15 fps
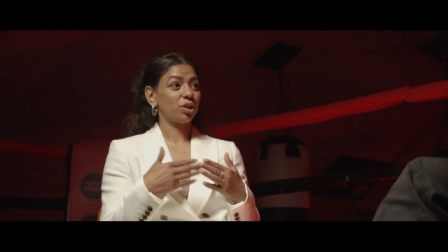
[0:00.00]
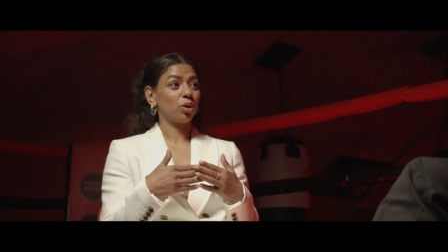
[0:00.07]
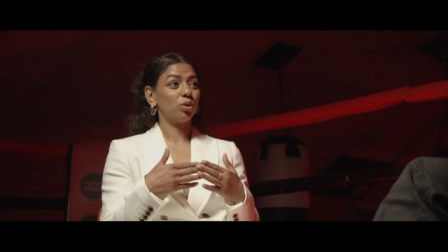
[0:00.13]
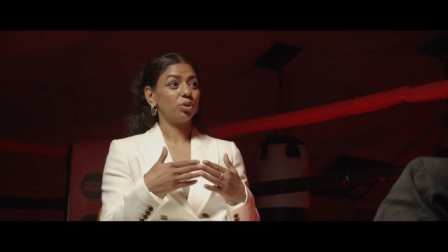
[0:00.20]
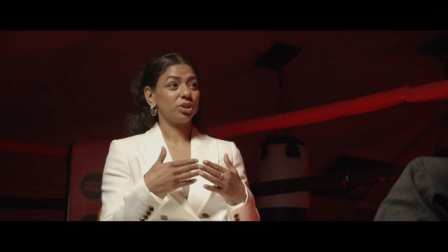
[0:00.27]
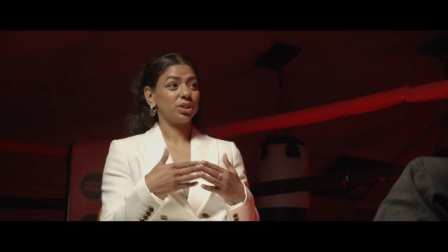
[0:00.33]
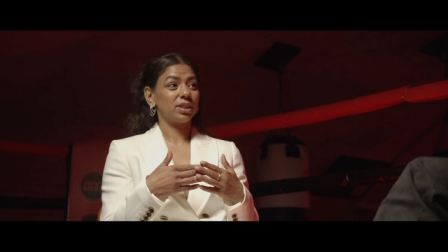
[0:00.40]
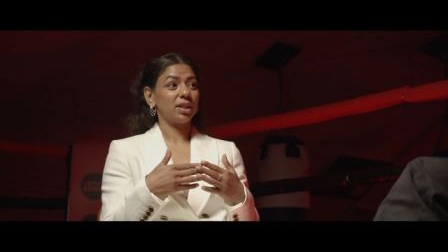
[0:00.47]
to
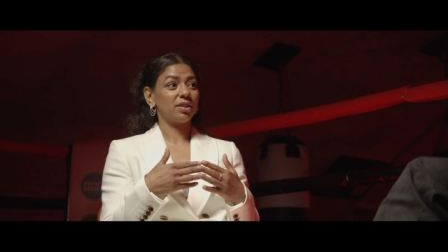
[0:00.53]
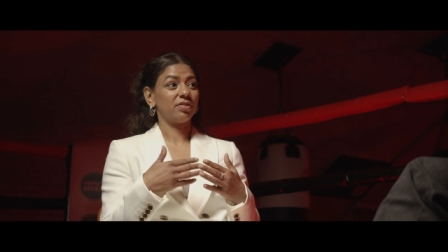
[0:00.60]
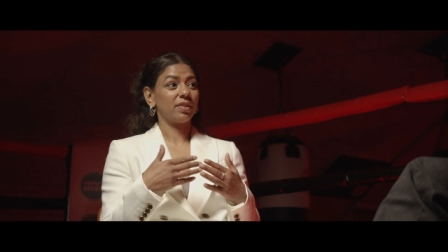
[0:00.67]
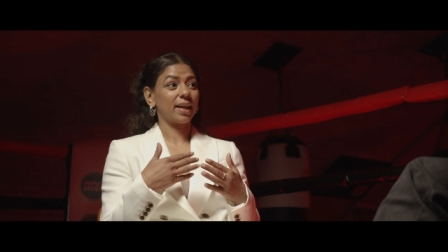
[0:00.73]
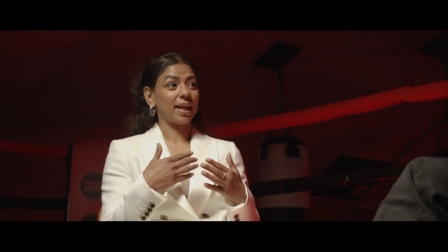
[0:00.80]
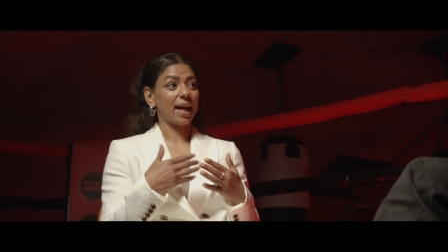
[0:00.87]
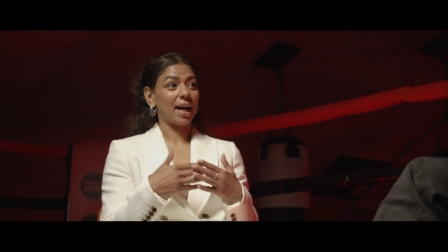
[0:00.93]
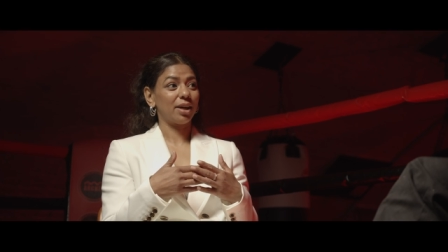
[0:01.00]
hold yourself
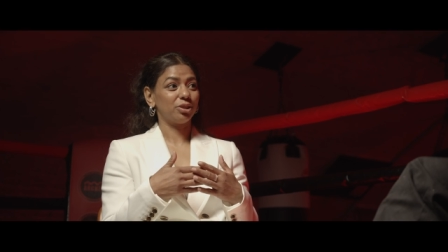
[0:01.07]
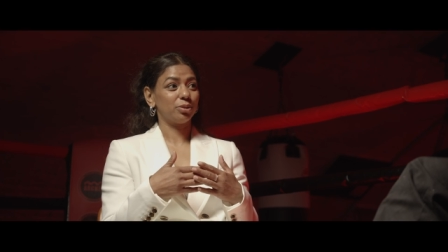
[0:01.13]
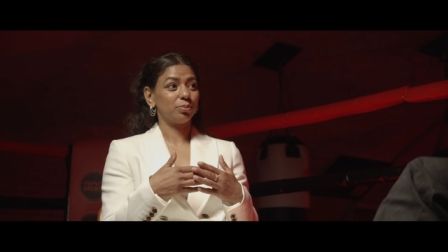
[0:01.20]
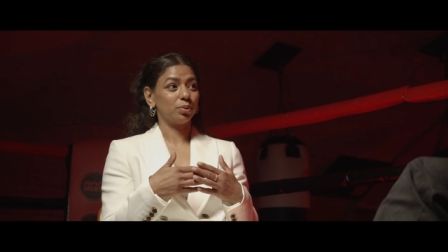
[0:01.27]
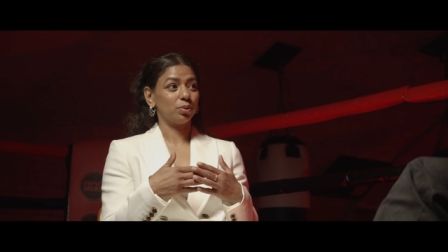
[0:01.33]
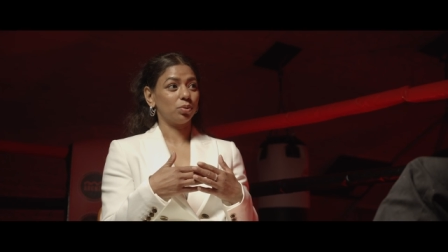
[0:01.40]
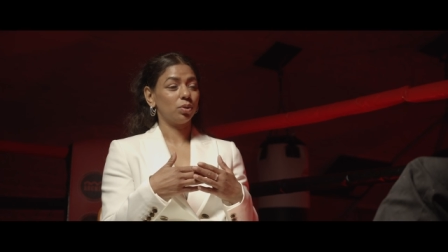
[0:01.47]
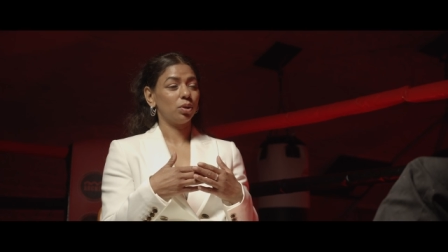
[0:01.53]

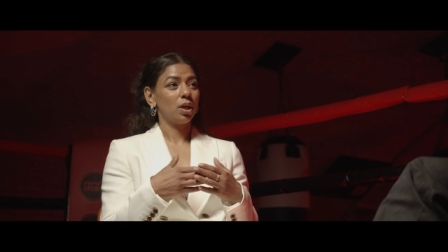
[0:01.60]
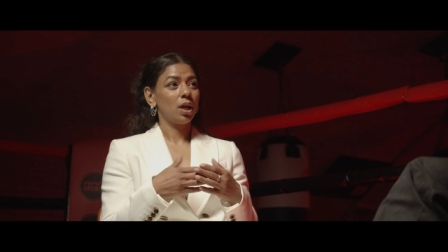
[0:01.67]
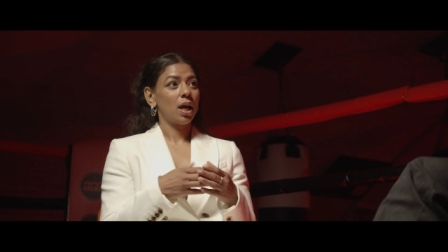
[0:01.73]
accountable,